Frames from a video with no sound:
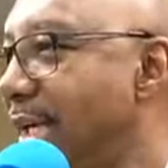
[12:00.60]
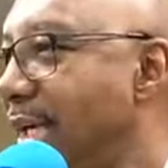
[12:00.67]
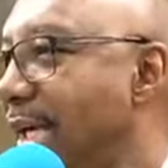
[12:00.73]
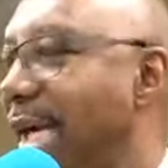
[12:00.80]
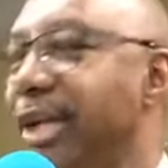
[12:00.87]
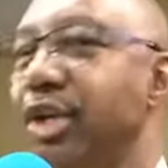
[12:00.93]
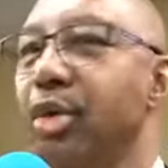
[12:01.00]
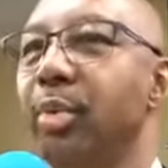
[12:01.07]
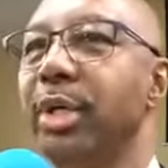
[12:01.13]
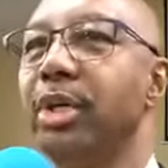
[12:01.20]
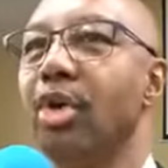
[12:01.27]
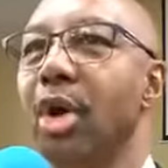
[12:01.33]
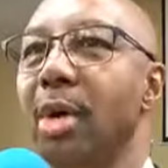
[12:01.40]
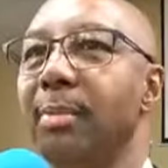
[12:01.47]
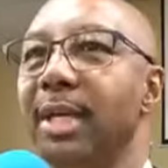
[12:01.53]
And you would
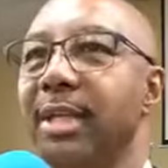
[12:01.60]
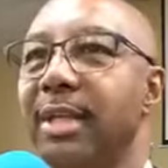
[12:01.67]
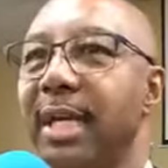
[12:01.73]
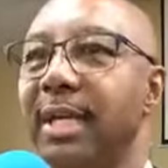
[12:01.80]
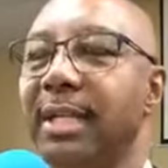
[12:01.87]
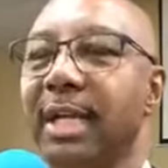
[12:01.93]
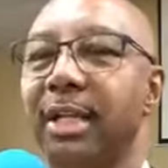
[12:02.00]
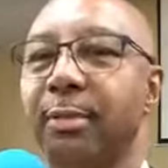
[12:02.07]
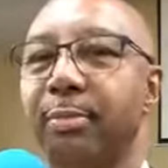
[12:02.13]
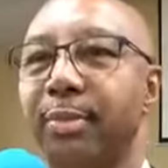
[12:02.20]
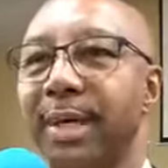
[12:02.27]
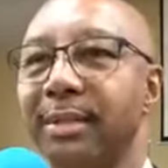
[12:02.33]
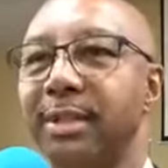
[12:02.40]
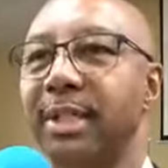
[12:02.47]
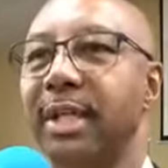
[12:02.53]
normally think that the
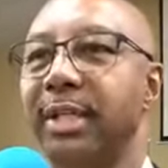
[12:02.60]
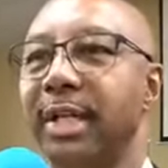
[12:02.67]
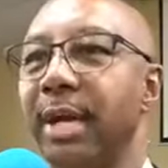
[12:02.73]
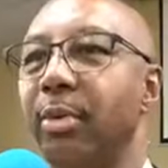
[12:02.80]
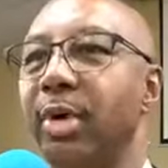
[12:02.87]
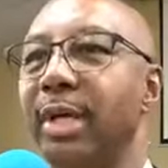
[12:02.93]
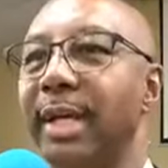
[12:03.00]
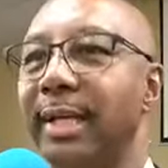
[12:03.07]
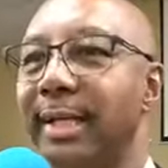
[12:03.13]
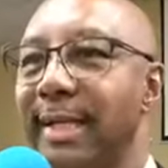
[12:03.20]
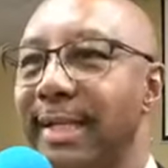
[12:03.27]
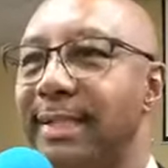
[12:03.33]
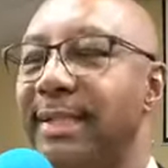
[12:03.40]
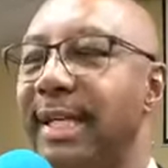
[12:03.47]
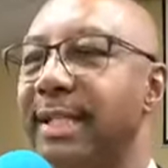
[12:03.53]
president, they would at
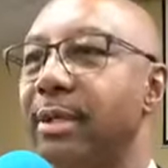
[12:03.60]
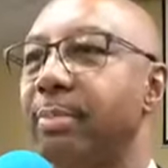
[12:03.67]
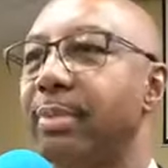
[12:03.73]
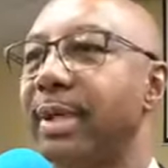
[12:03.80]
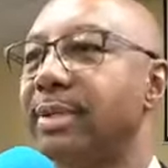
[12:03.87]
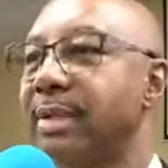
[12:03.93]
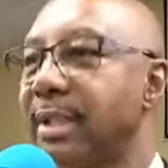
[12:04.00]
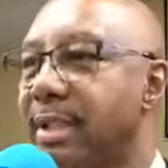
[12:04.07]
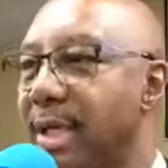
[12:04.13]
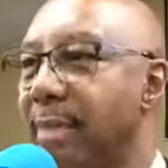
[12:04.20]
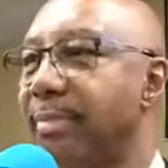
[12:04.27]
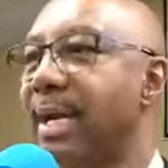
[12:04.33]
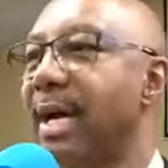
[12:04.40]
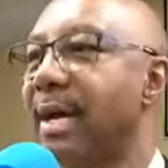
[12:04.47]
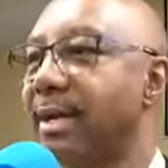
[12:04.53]
least let the president
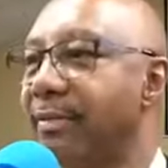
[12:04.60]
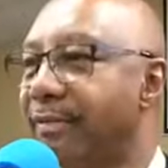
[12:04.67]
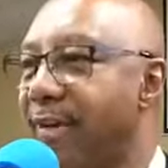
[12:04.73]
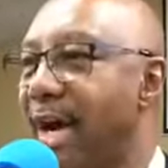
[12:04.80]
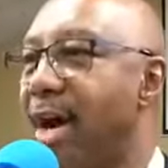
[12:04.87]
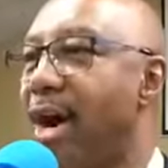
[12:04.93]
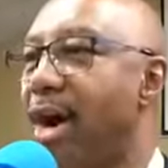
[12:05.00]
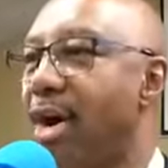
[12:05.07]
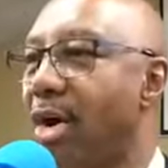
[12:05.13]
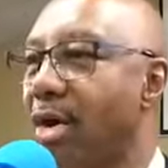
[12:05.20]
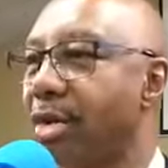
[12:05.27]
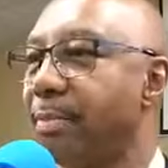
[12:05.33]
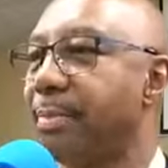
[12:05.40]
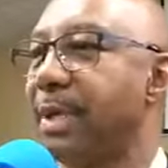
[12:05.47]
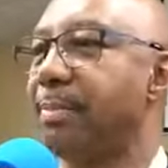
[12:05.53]
come down and fire
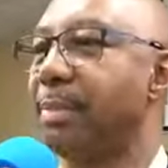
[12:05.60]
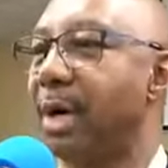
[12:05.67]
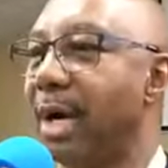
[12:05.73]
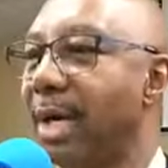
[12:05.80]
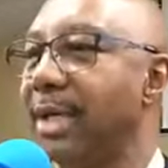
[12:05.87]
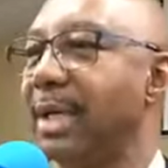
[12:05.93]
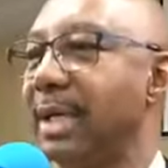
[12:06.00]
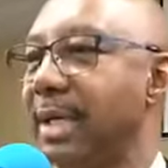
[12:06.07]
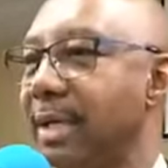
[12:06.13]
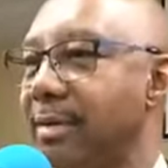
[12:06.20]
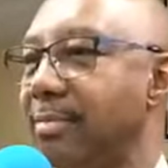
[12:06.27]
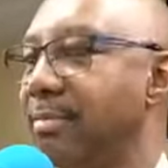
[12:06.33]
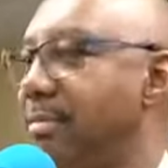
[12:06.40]
all the people under him.